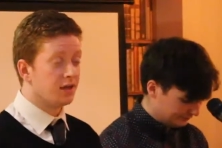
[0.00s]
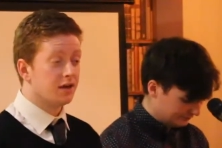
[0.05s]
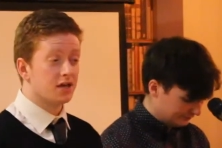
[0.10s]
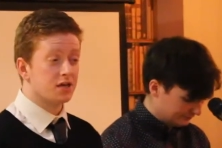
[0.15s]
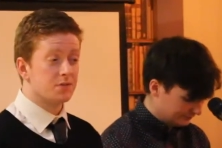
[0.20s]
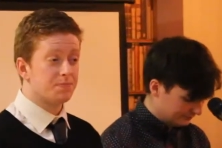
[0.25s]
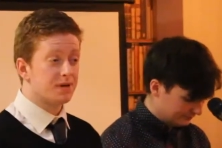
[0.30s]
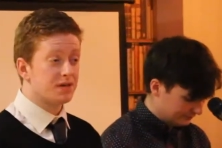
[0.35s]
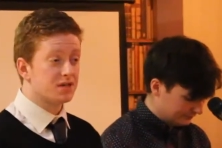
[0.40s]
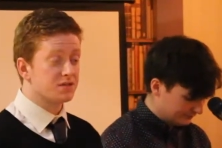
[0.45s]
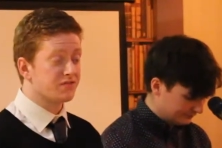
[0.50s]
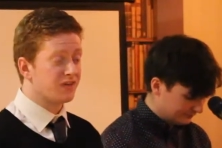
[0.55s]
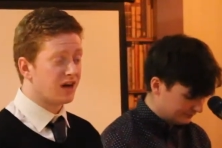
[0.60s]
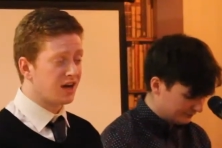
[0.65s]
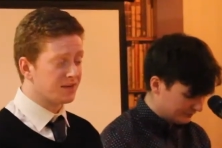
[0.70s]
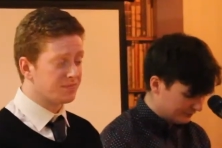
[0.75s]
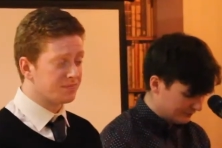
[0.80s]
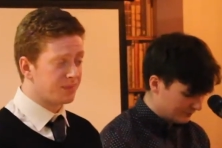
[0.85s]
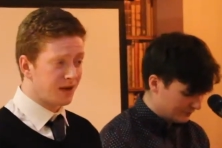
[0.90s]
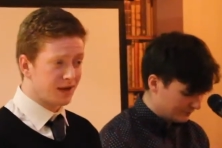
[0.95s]
Speaker 1: It appears
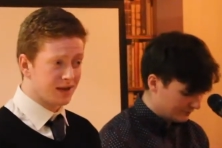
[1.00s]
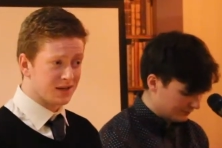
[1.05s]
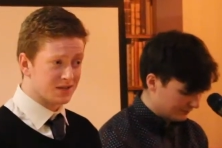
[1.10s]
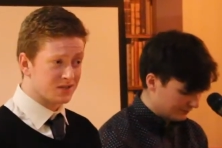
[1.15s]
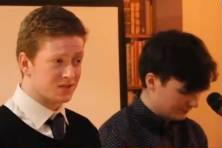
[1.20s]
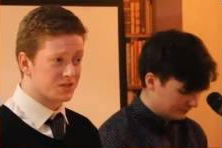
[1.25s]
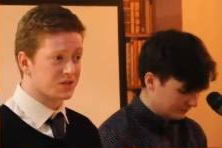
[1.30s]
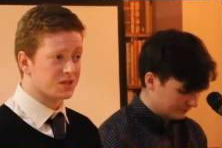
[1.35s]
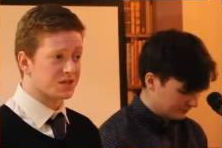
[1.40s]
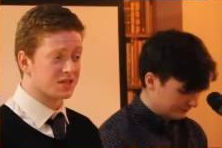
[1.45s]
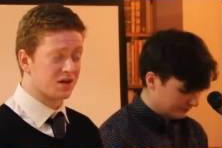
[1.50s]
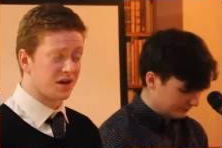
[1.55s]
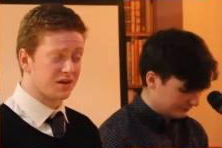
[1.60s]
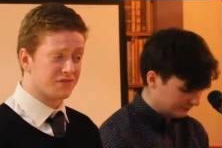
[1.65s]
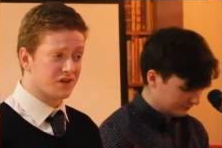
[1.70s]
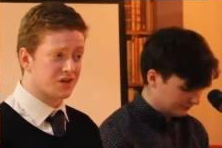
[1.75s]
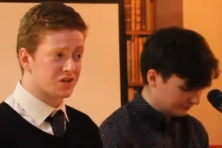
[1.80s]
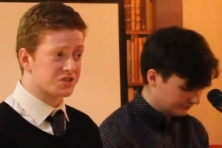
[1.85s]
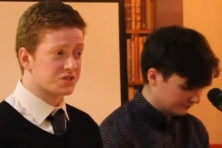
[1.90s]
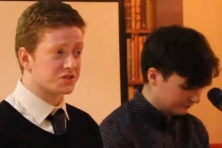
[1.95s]
pilots took a
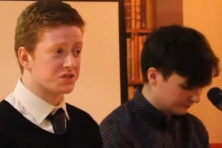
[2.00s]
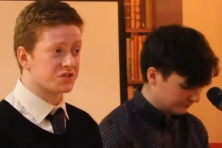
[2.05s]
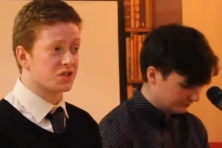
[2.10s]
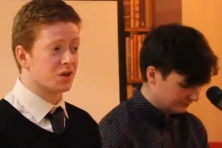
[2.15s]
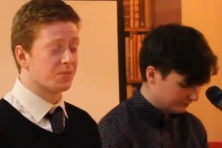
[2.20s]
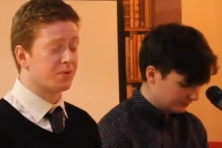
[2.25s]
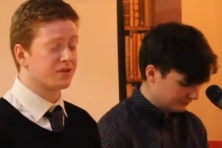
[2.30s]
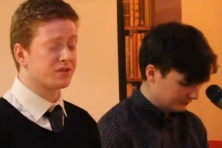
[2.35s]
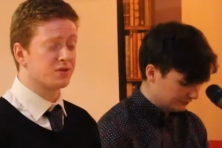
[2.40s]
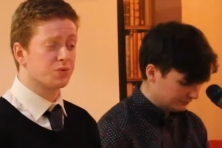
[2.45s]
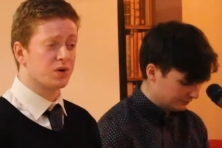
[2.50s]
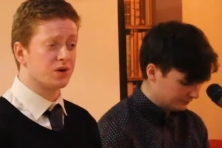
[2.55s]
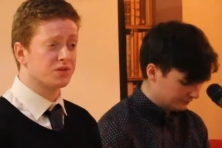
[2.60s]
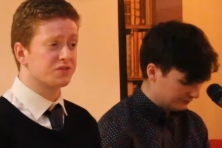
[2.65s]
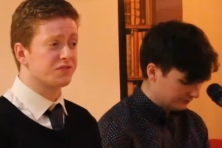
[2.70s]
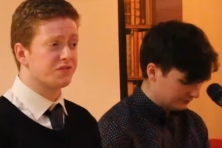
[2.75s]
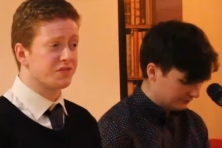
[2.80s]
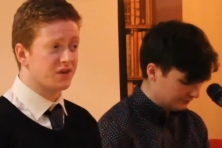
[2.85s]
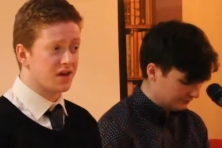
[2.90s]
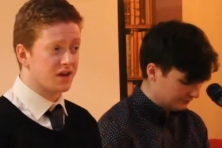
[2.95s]
diversion to stop at the
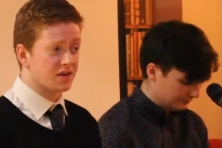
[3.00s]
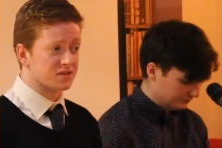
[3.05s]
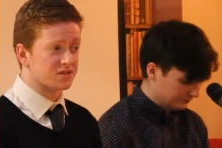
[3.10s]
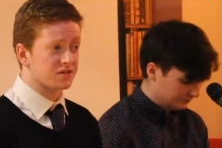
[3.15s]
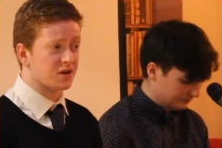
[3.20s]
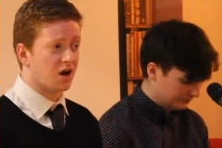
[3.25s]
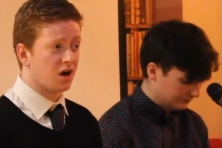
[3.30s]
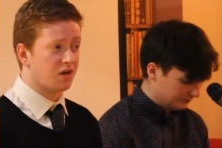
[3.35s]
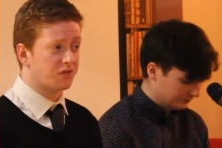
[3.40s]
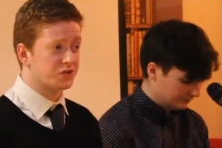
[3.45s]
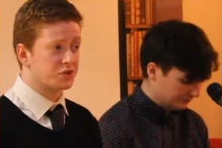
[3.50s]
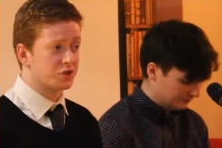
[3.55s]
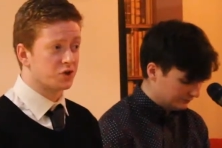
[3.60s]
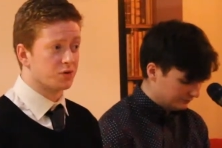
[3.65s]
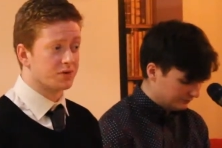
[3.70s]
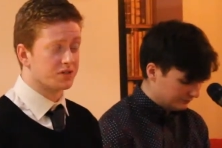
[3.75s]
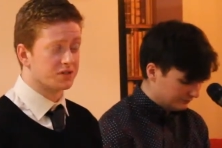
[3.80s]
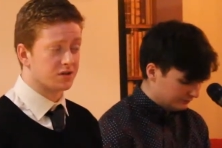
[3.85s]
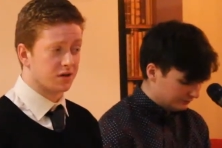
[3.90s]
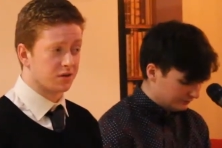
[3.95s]
world's first
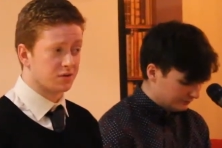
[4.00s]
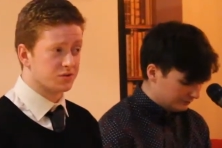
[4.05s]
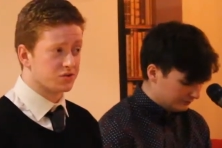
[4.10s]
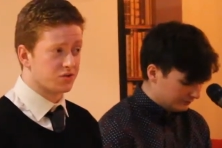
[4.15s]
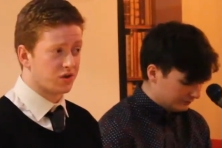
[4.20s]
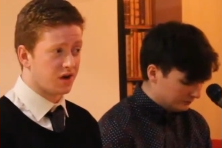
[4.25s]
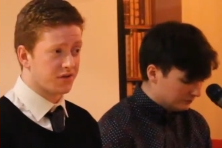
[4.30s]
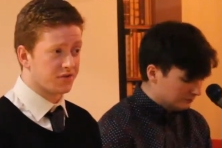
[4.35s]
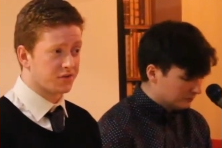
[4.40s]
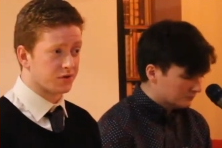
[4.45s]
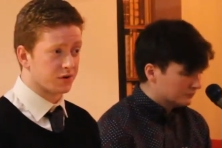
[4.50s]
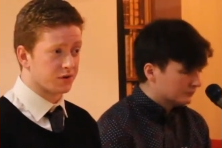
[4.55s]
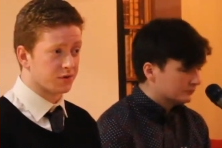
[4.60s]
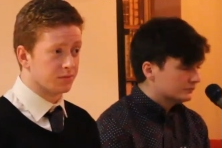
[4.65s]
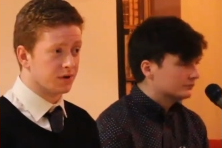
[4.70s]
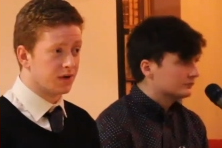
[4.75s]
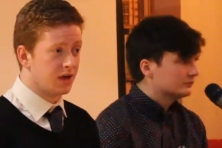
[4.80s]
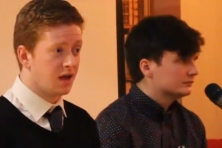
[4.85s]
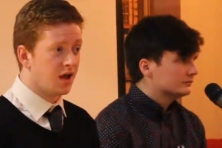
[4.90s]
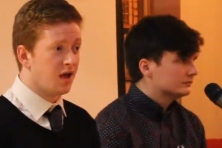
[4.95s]
offshore McDonald's drive-through.